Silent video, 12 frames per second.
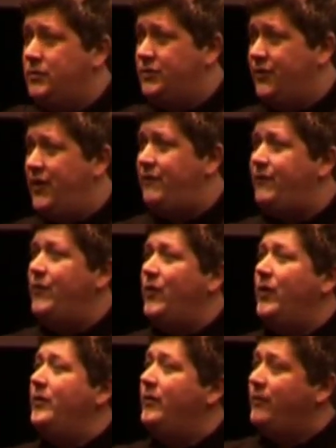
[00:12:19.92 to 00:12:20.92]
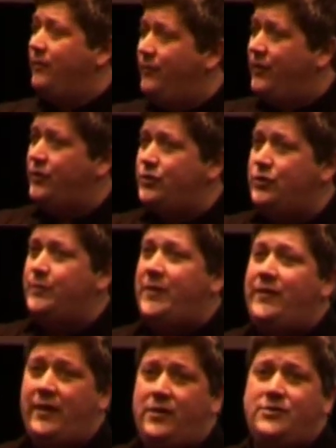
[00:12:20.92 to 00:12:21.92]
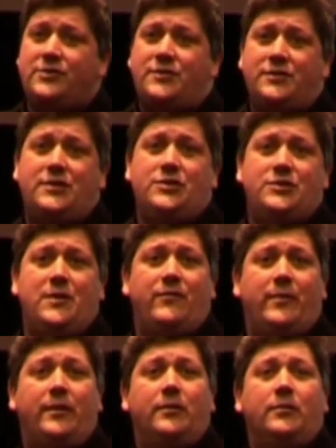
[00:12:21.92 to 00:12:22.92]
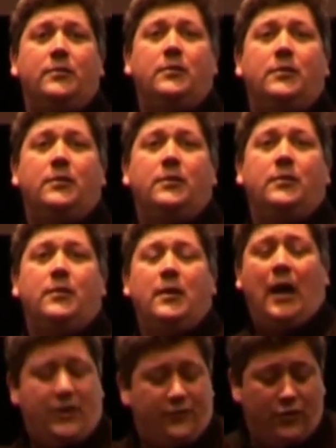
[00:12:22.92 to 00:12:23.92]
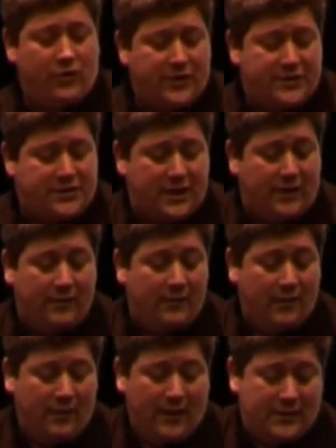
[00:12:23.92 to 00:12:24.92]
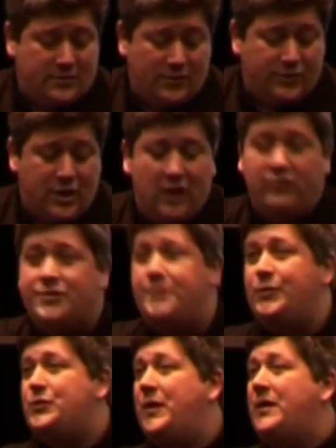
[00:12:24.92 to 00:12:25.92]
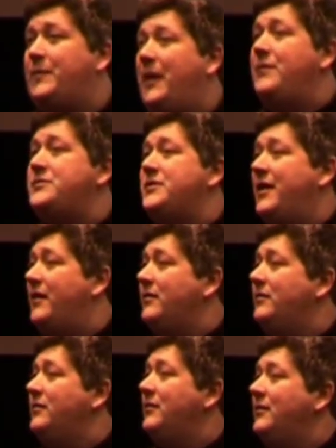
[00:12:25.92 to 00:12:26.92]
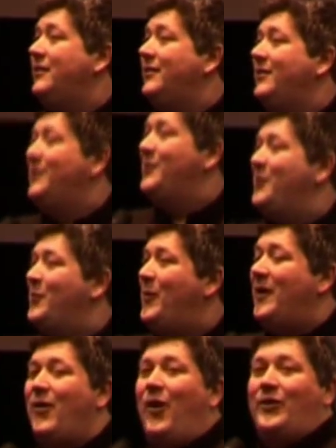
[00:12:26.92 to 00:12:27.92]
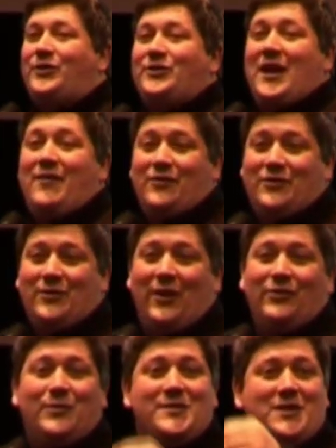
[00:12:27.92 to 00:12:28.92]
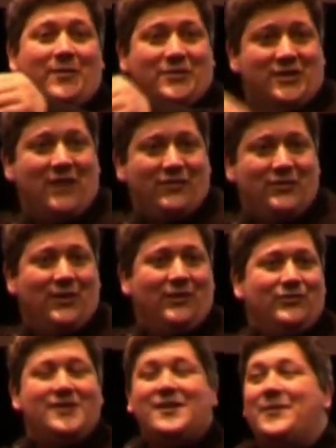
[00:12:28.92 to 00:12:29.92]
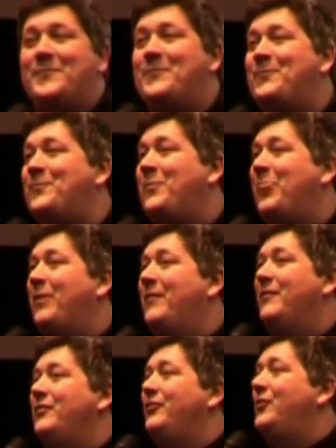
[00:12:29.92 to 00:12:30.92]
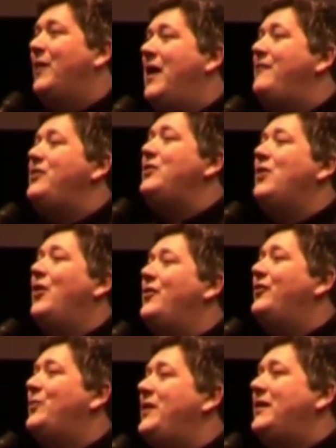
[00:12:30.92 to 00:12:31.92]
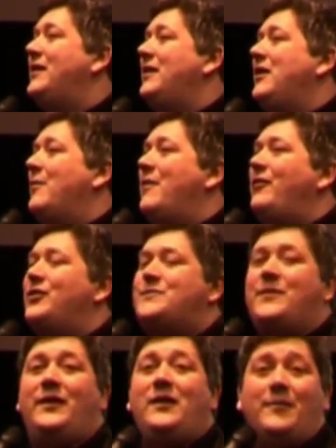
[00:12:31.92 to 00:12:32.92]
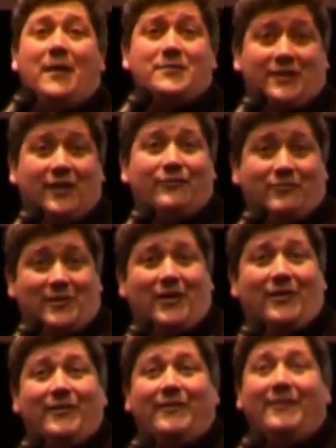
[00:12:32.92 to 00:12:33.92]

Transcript: So therefore, this should be the easiest decision you ever make. And you've already seen, it's not generous to put 20 pounds in there when God just gave you 200, when someone just gave you 200, is it? So whatever you got this week in income, whatever that's not income, that was a gift from God.